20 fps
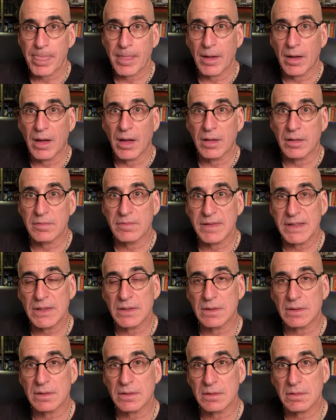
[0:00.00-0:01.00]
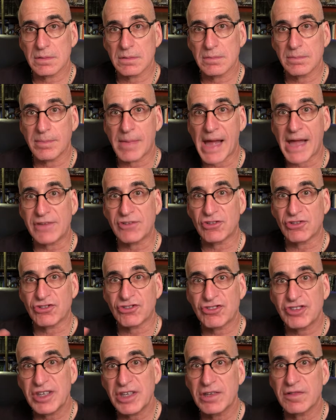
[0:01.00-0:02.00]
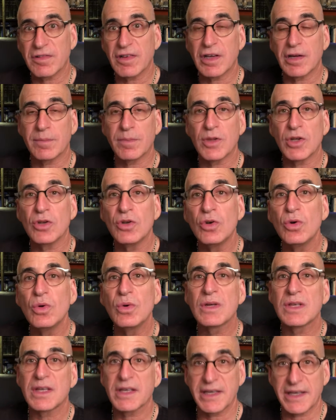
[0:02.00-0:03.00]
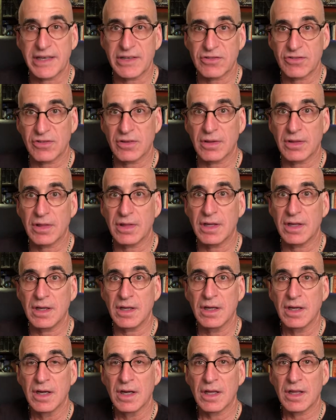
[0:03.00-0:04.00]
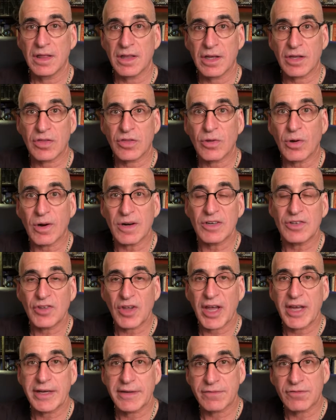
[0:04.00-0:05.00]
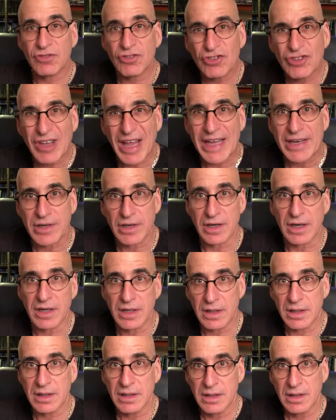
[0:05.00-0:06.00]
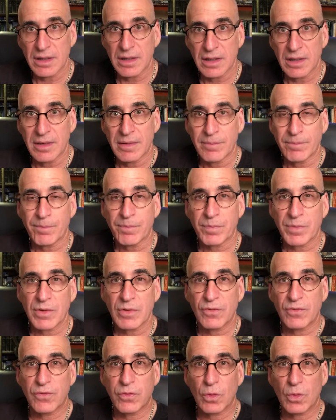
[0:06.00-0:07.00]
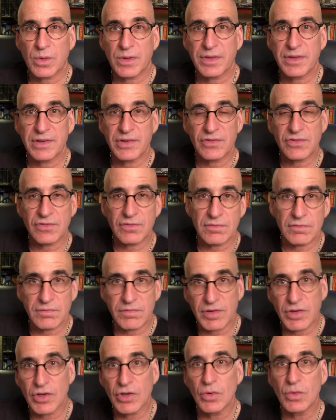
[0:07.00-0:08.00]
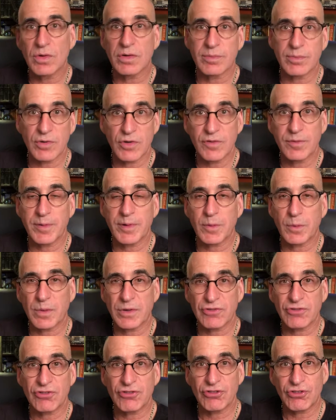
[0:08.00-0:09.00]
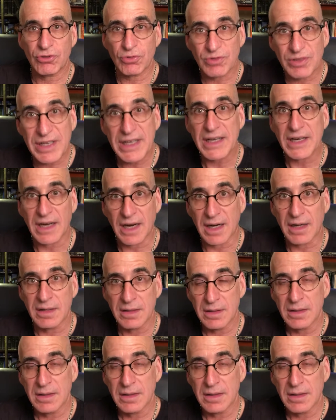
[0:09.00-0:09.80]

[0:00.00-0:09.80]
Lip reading: The real magisterium, the nucleus, the authoritative center for this renewal movement was in Judea.